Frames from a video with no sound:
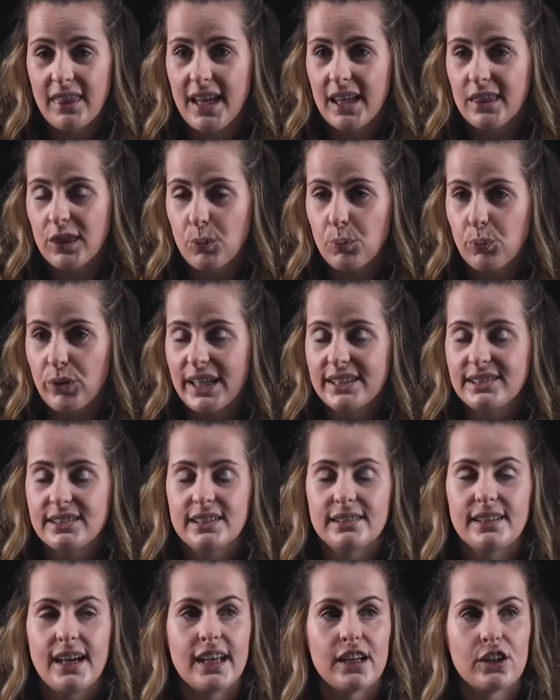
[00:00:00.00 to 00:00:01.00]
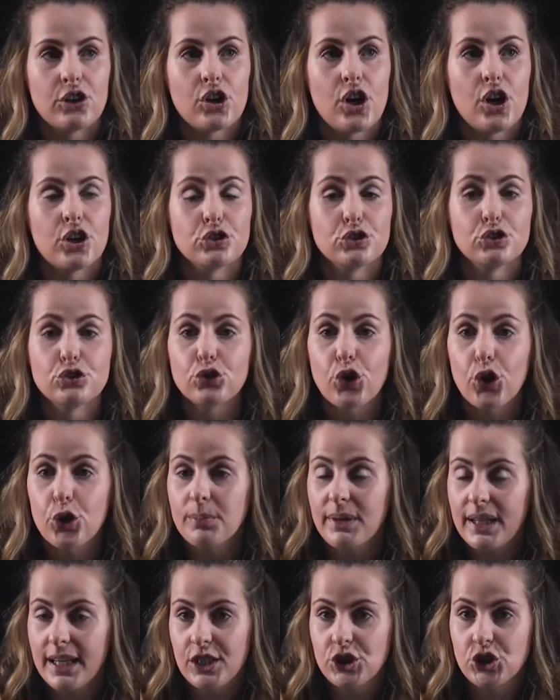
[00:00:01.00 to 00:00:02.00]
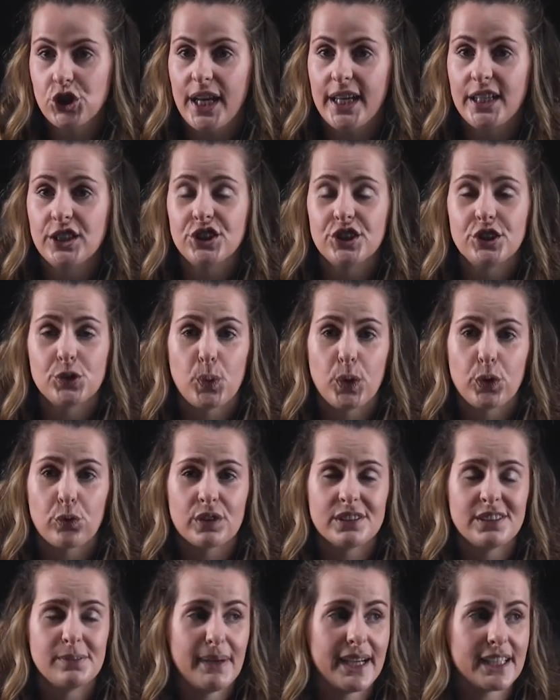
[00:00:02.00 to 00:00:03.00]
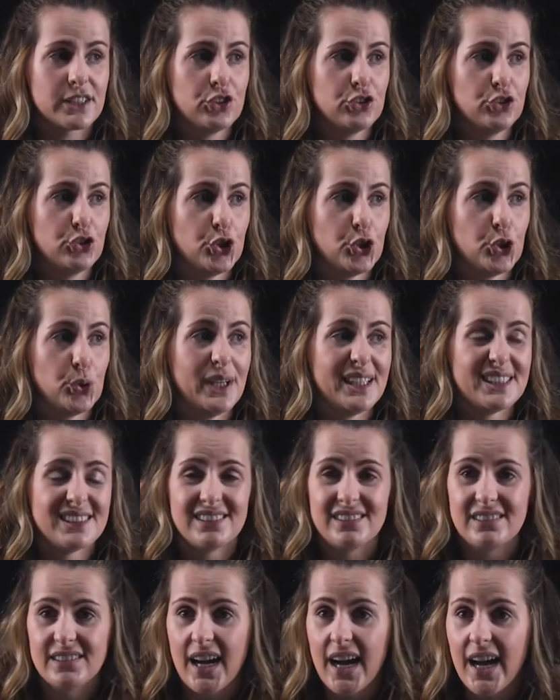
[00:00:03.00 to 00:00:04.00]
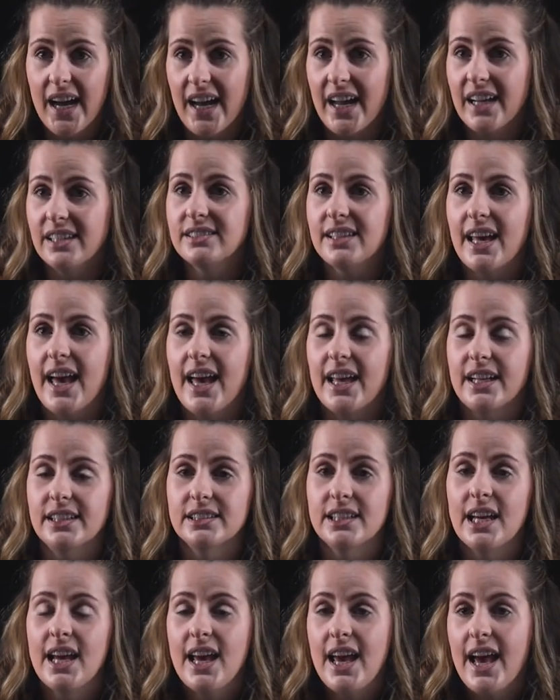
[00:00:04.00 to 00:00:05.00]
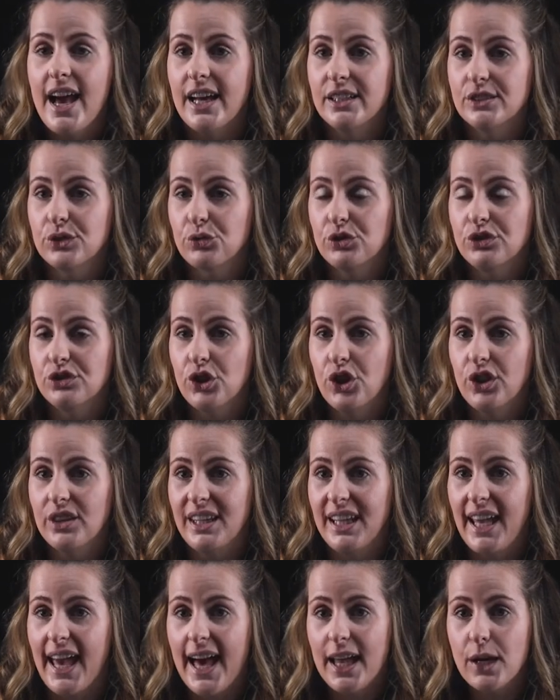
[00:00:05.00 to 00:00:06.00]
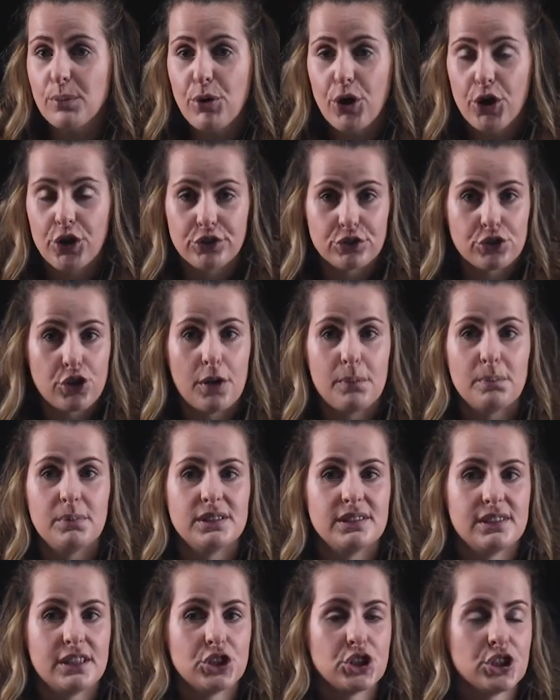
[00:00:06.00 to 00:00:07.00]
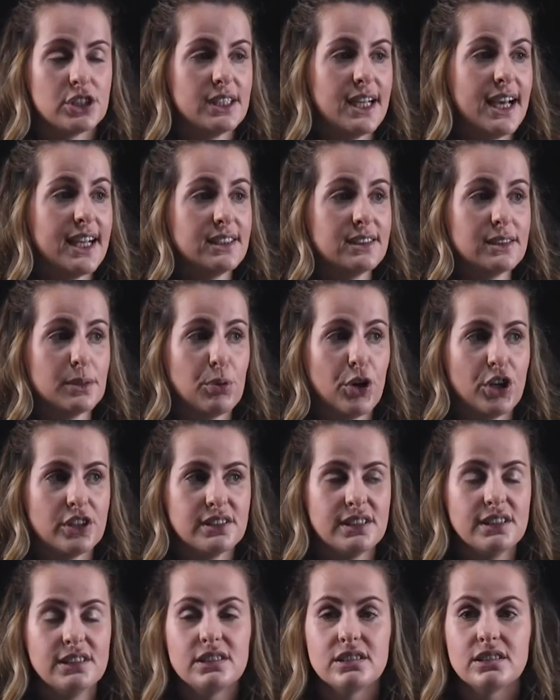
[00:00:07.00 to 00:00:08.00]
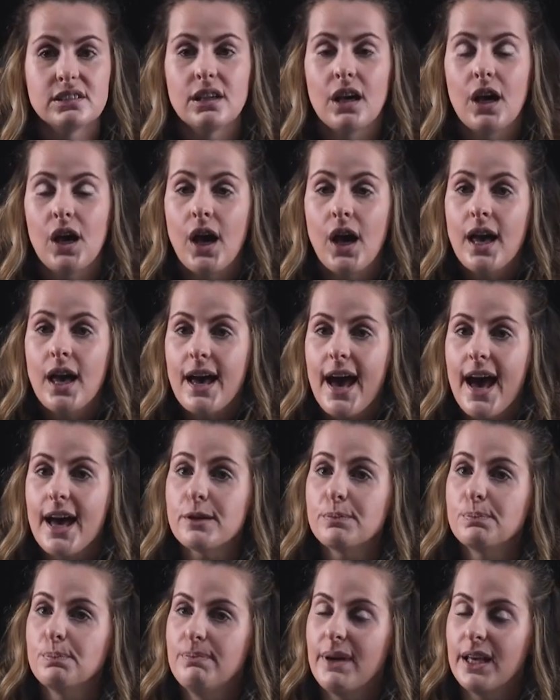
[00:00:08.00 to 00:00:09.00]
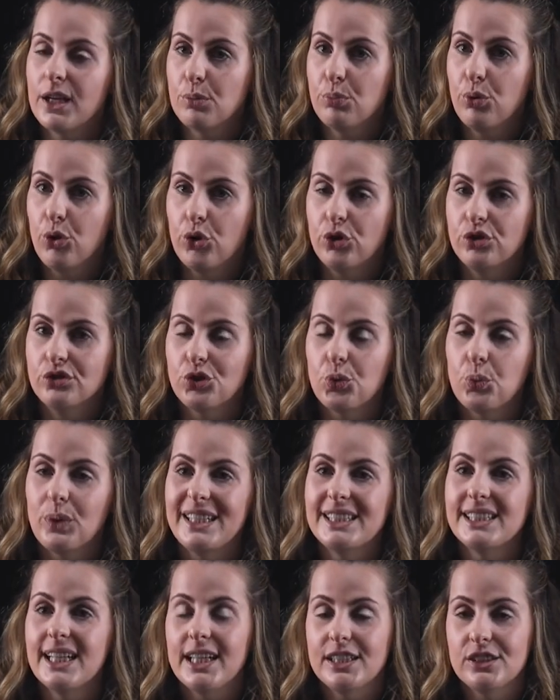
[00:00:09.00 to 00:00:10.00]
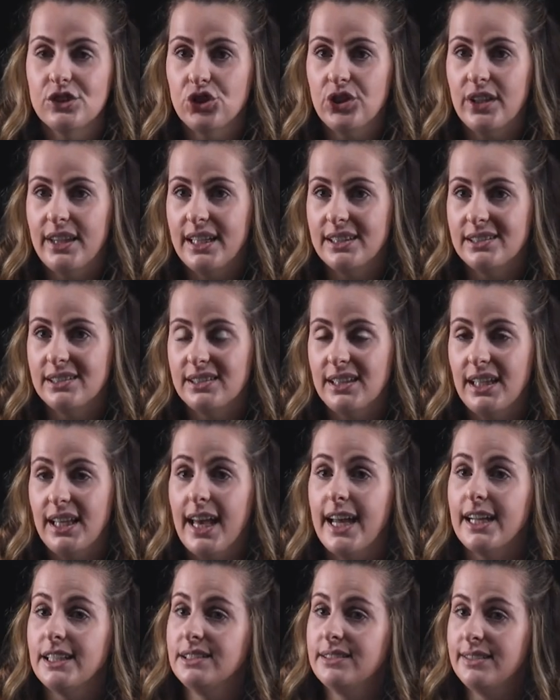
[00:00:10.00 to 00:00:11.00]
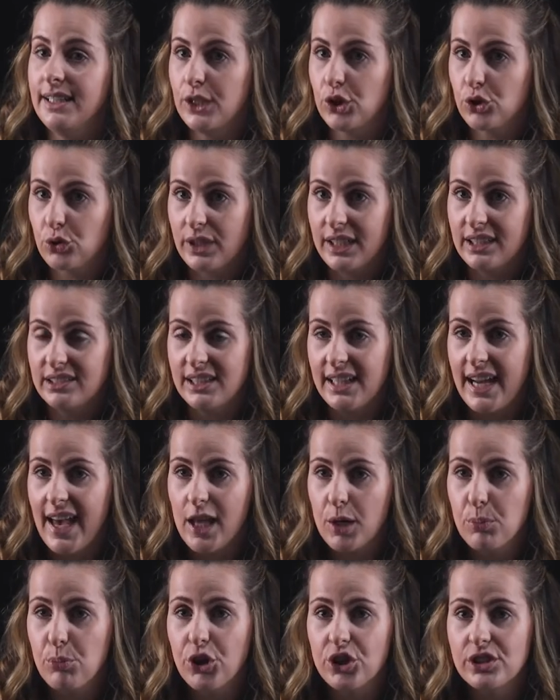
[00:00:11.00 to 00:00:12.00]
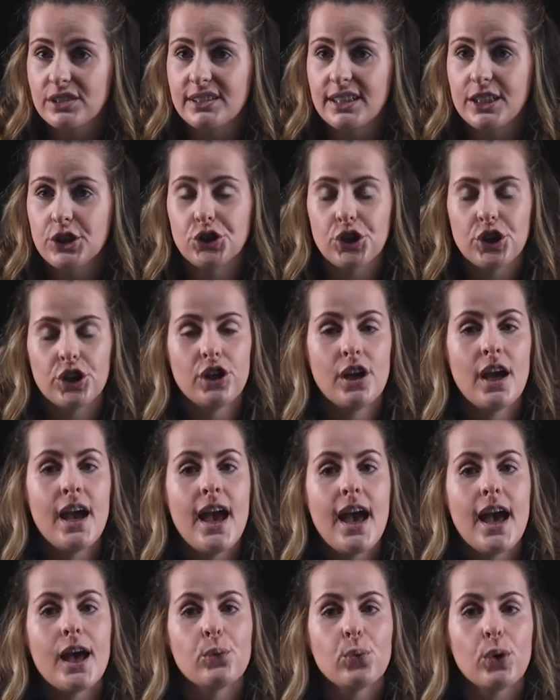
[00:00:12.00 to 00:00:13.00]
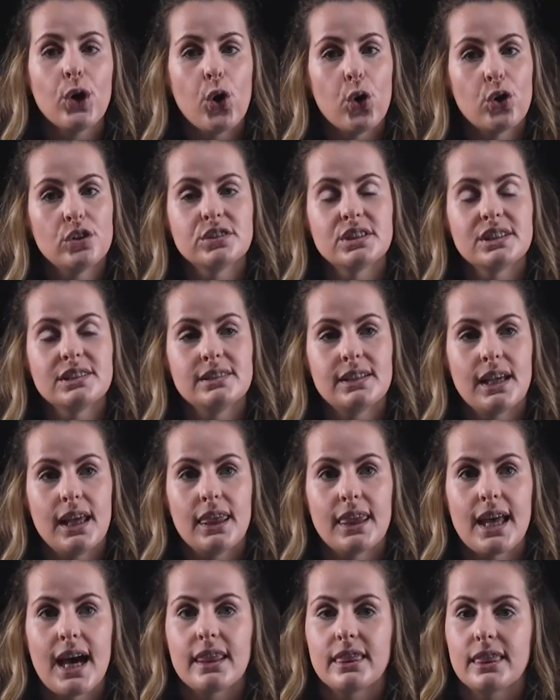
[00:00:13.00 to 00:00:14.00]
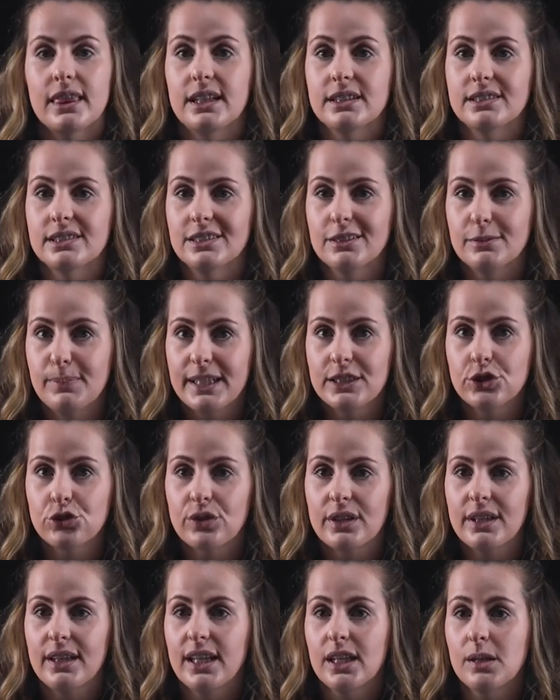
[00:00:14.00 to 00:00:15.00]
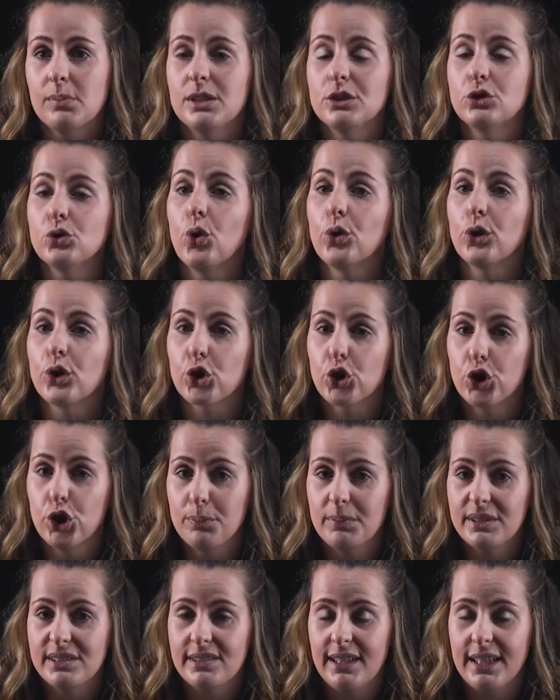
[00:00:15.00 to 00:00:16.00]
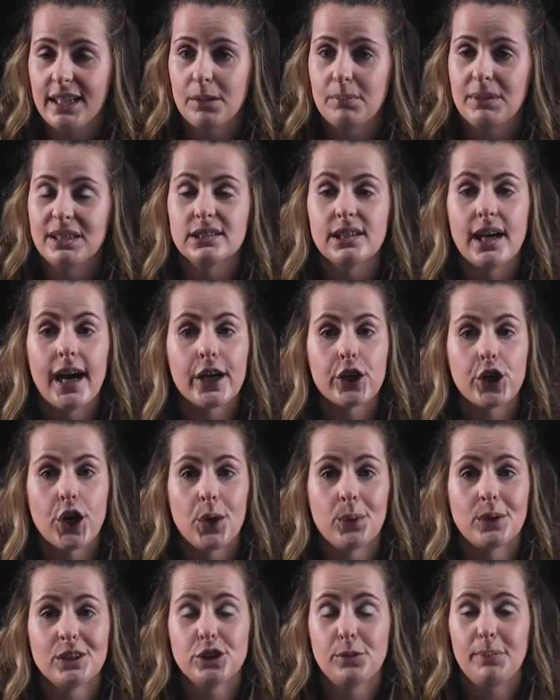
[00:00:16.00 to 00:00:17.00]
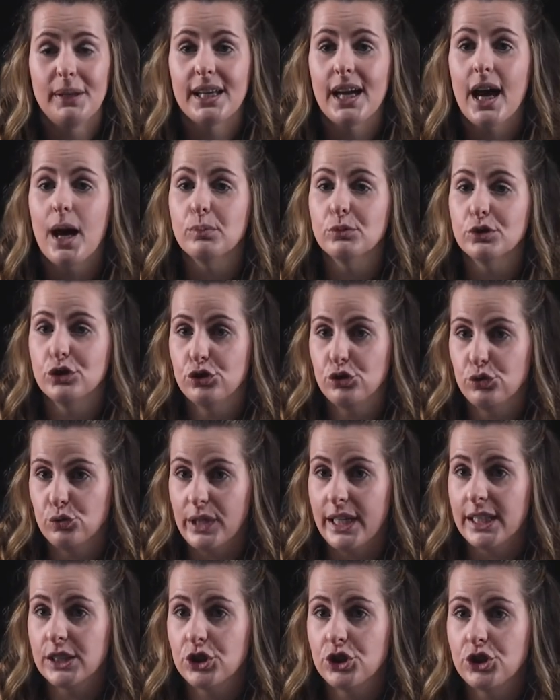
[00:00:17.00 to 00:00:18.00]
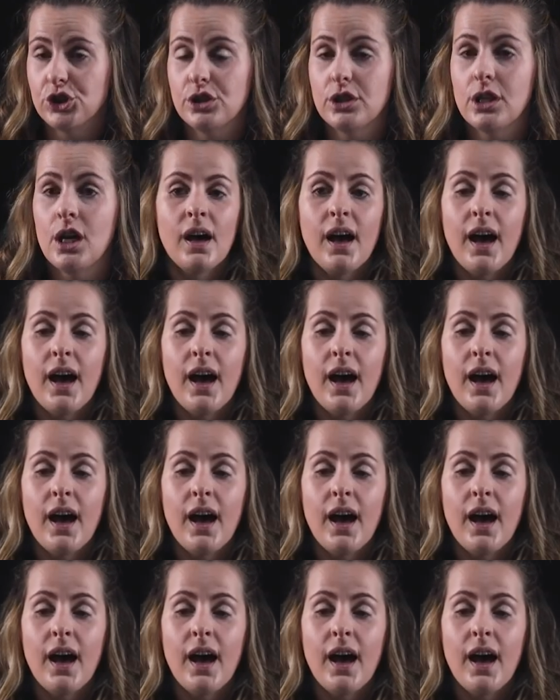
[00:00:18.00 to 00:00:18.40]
that the breast has undergone so many changes with respect to its size and as a result the adipose composition and deposits, at menopause we tend to then see a decrease in adipose tissue, and we also see that the suspensory ligaments or the Cooper's ligaments are going to become stretched.